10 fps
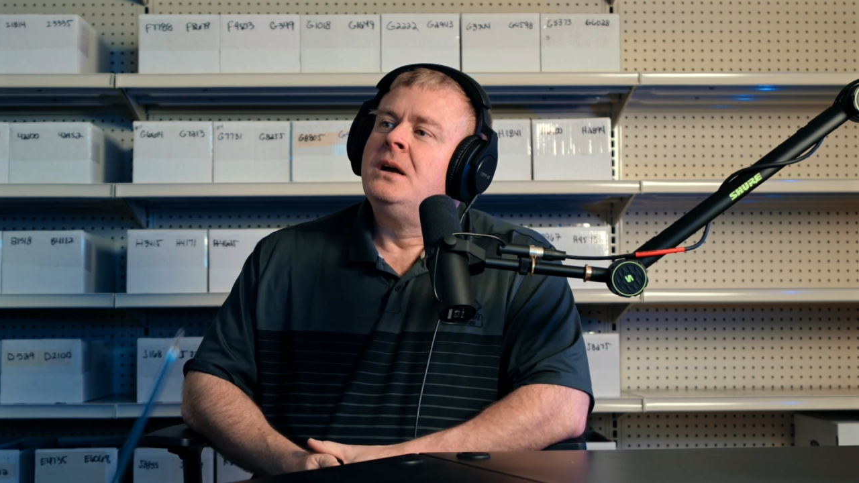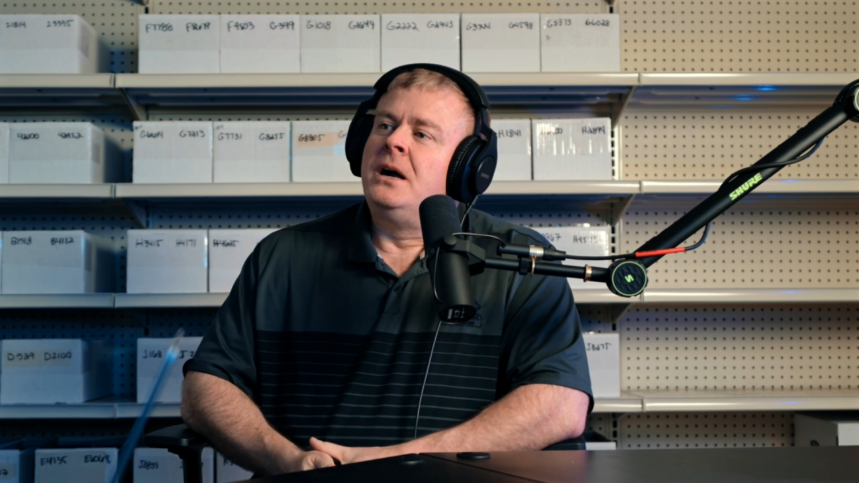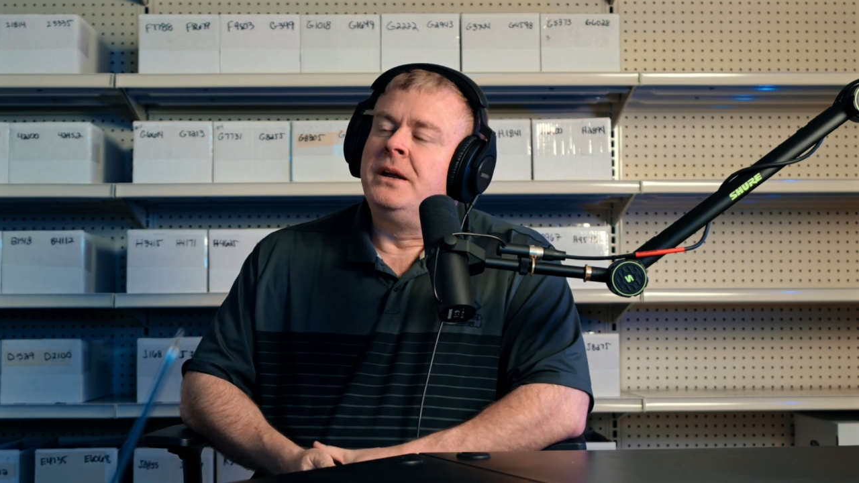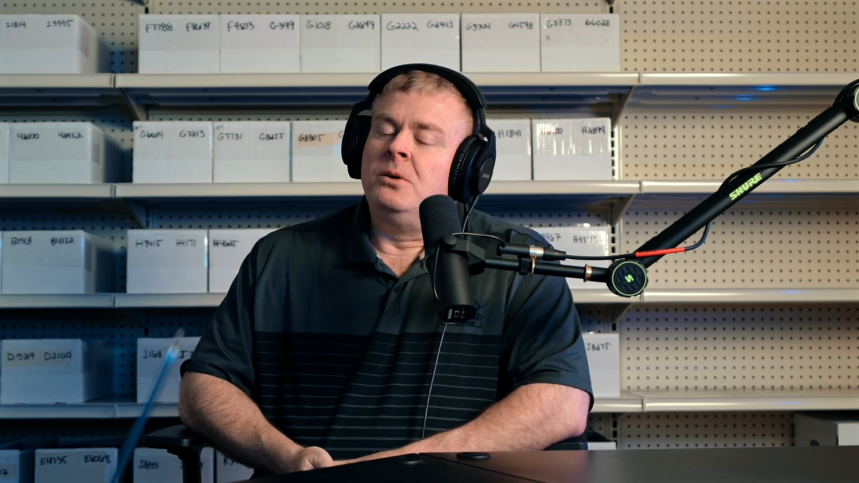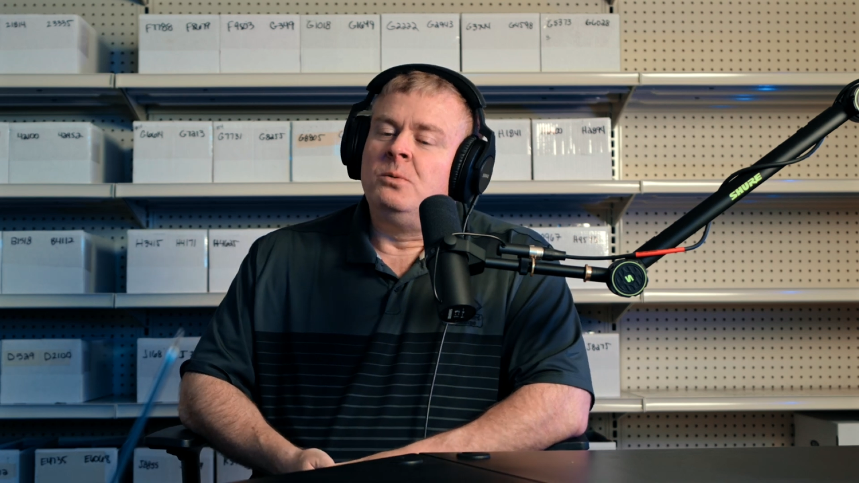
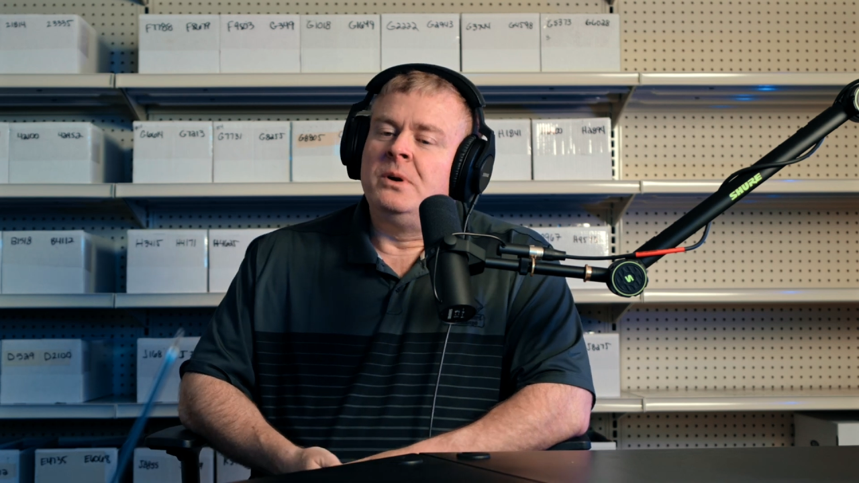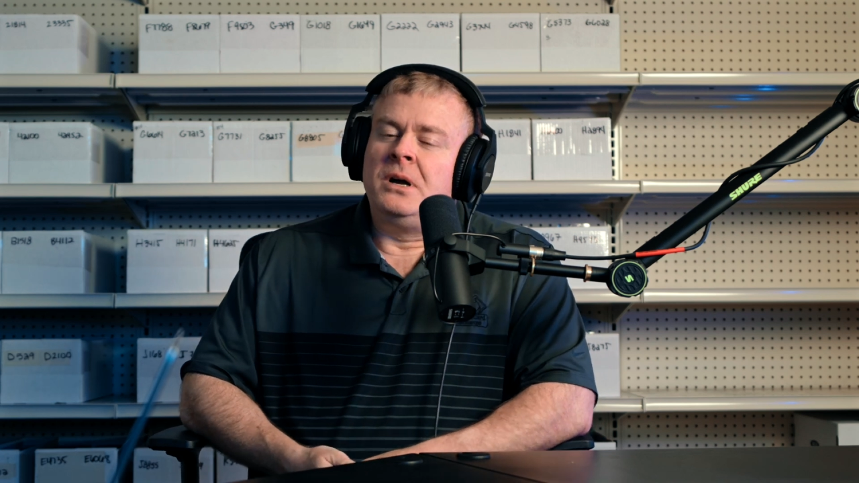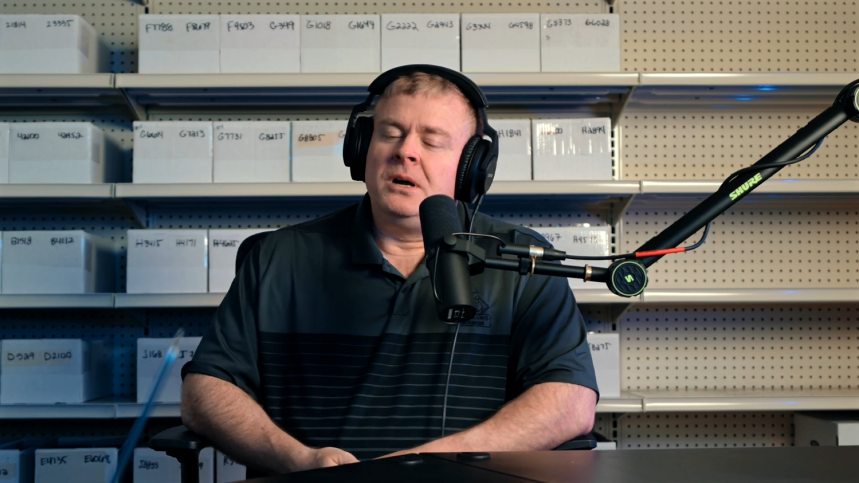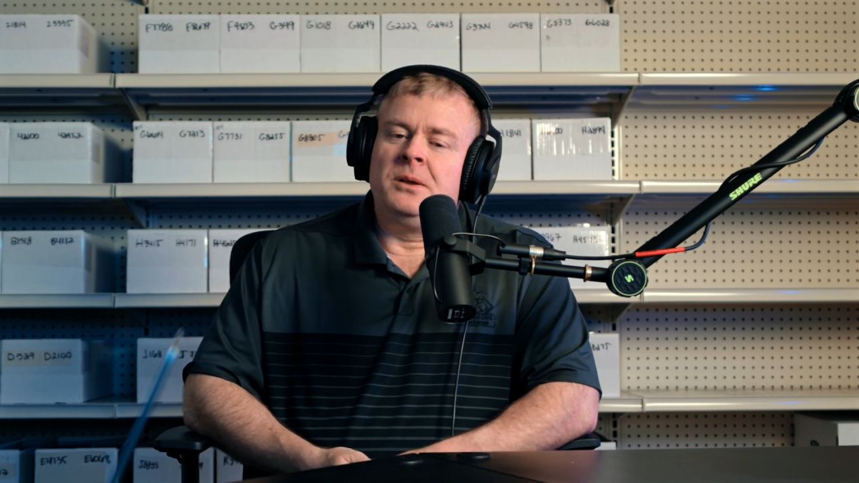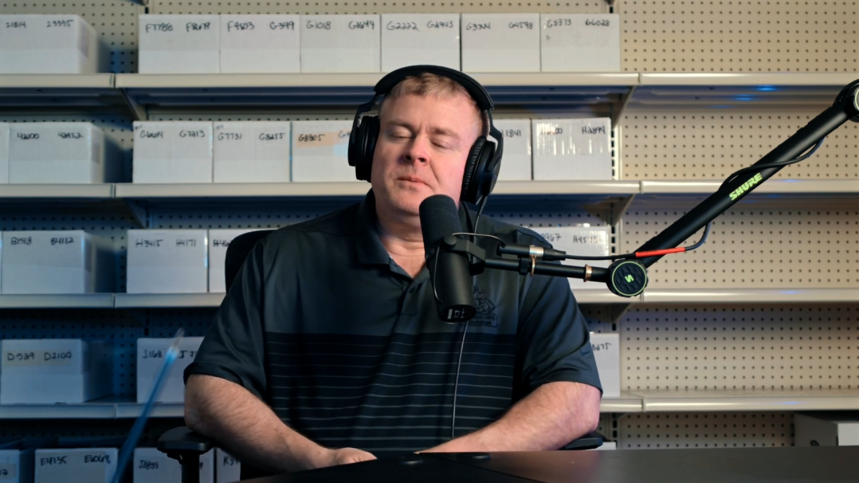You
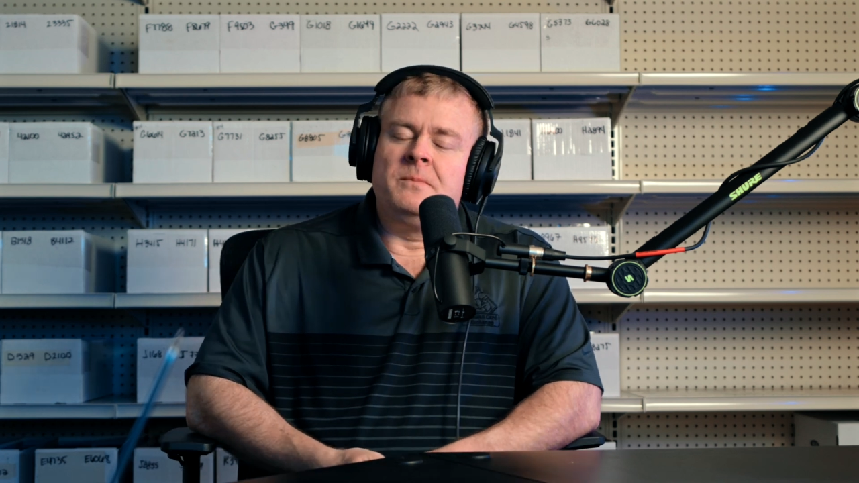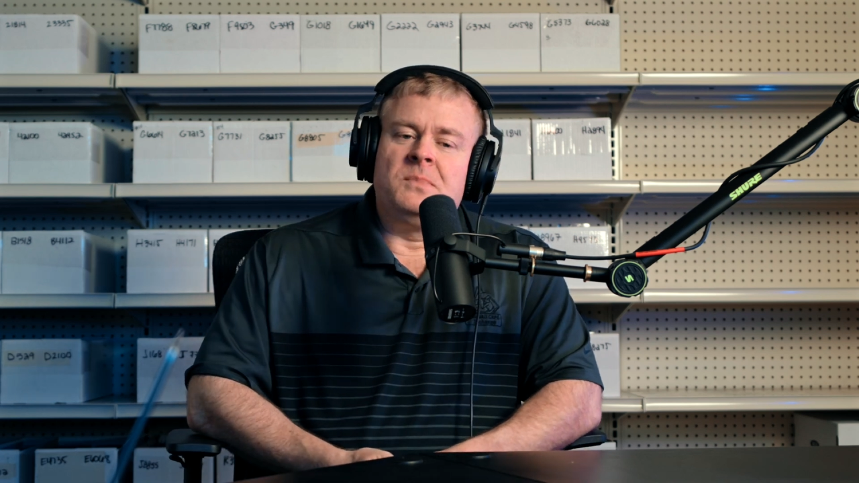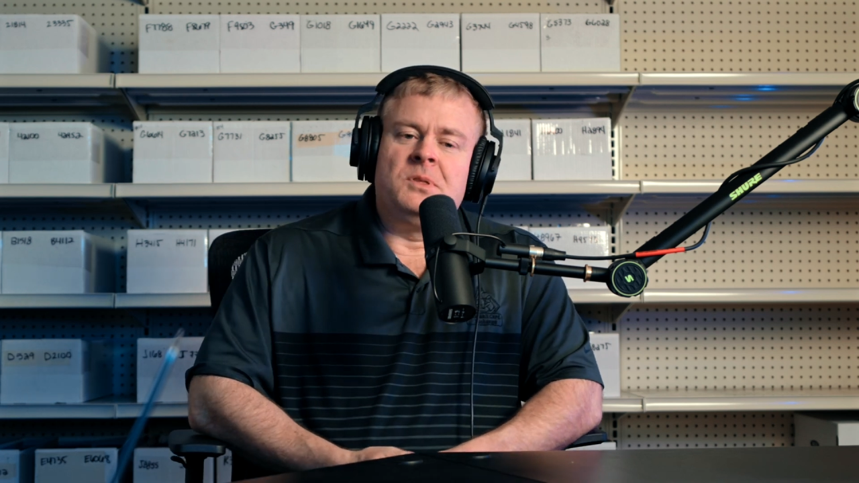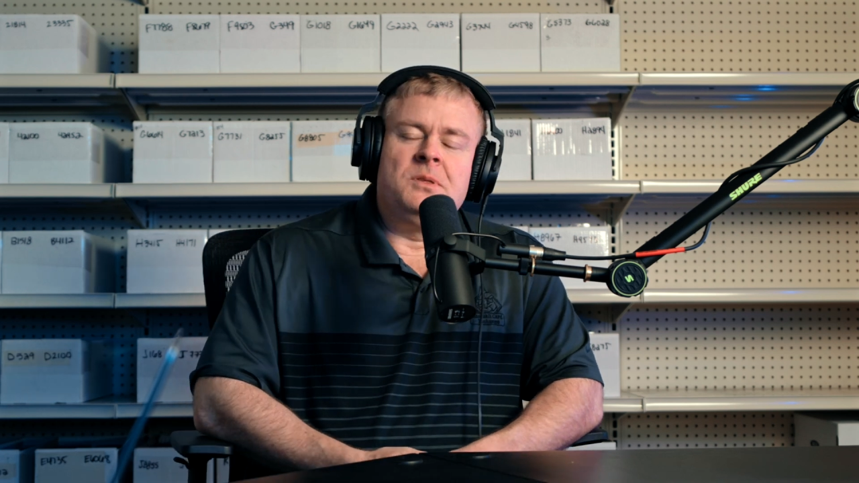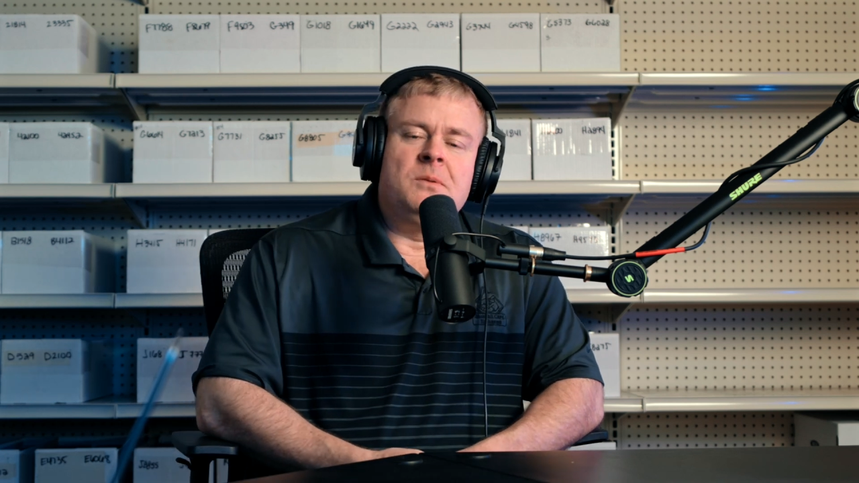
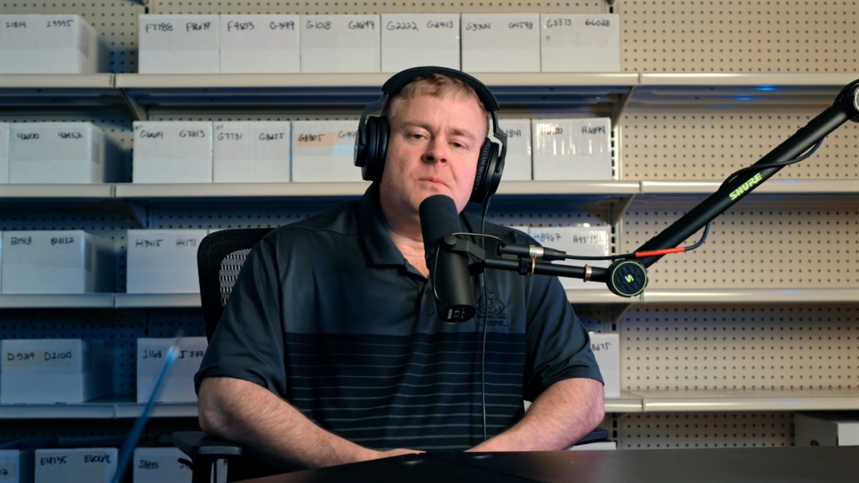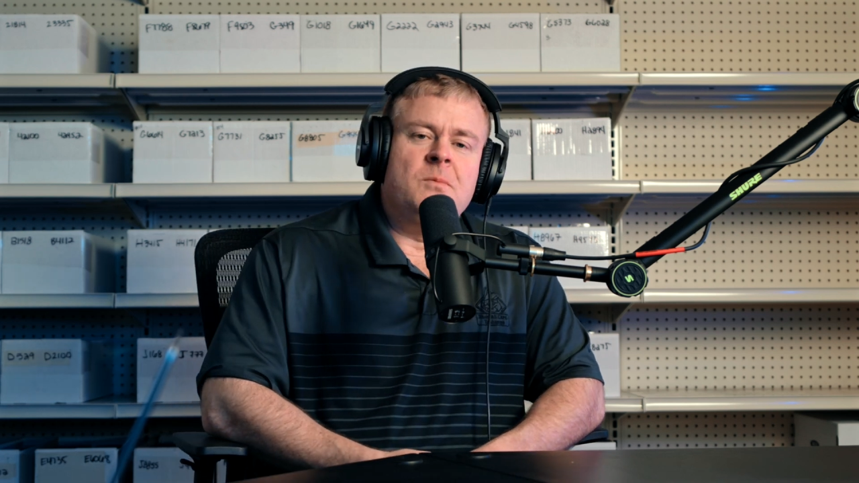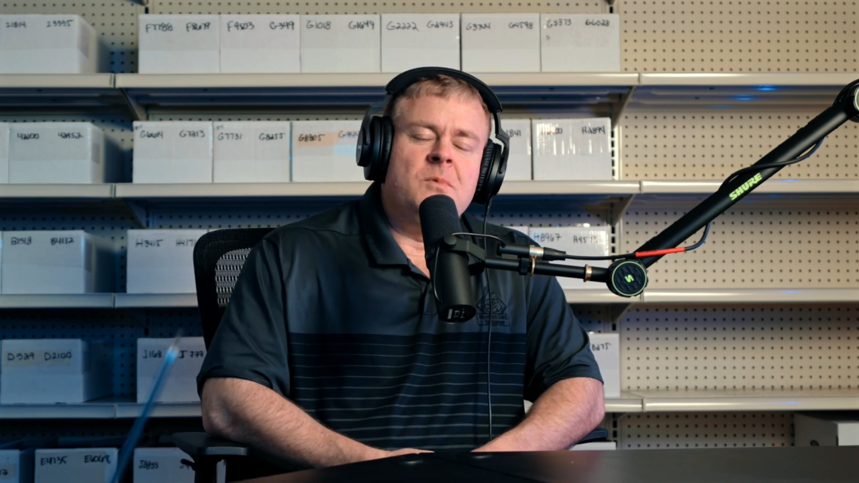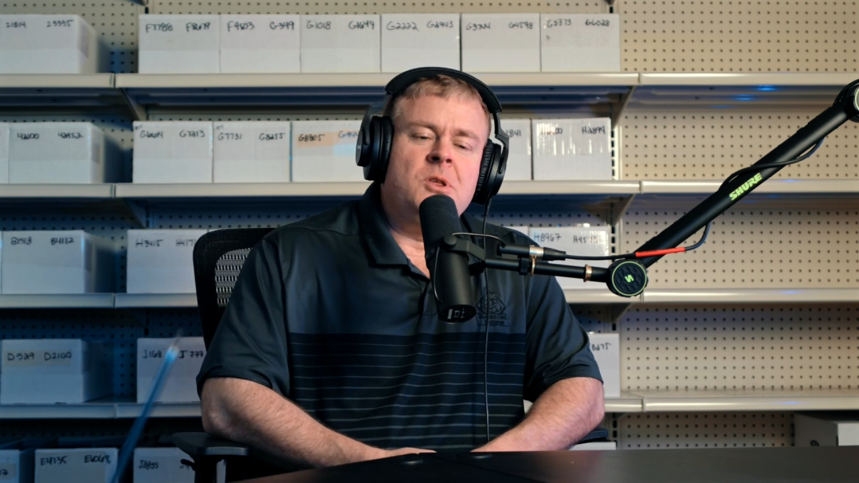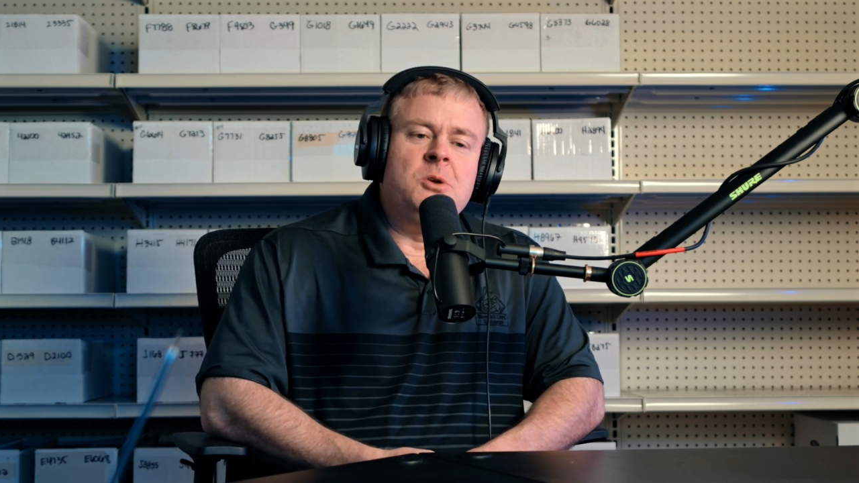
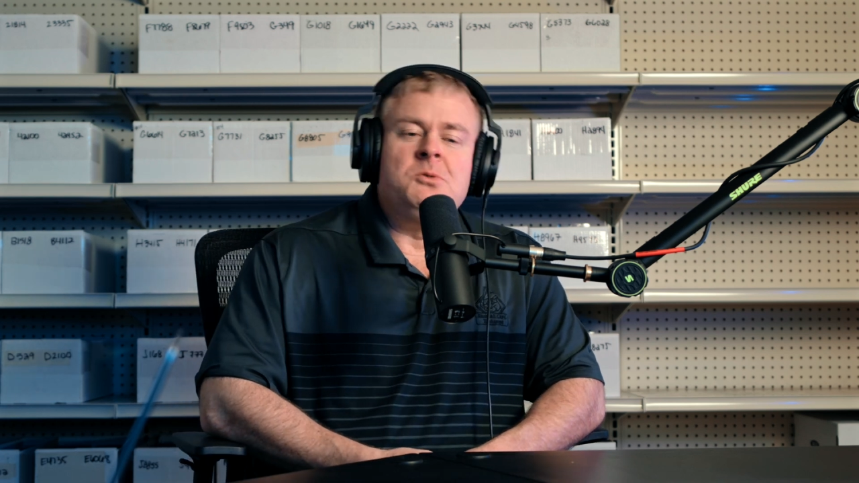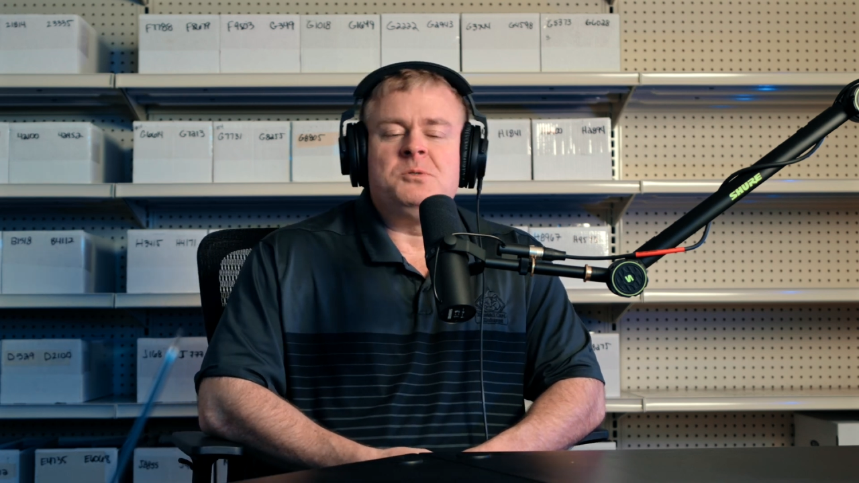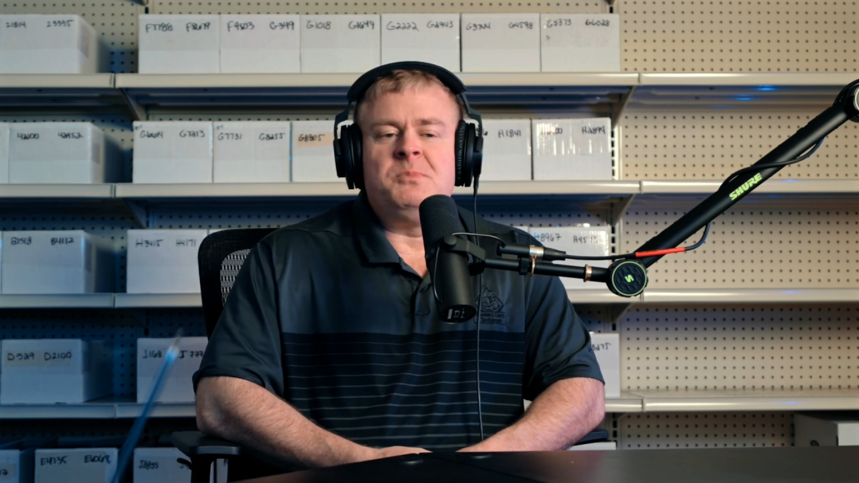used